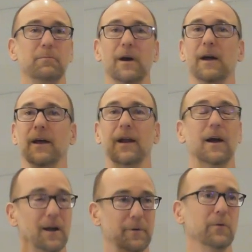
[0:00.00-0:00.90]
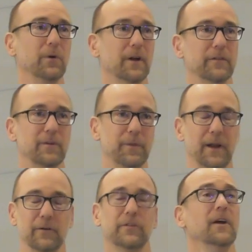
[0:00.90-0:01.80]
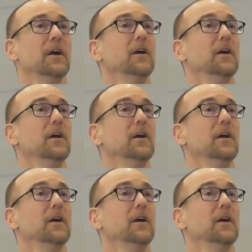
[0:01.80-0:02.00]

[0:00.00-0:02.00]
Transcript: but I'm gonna work on something else.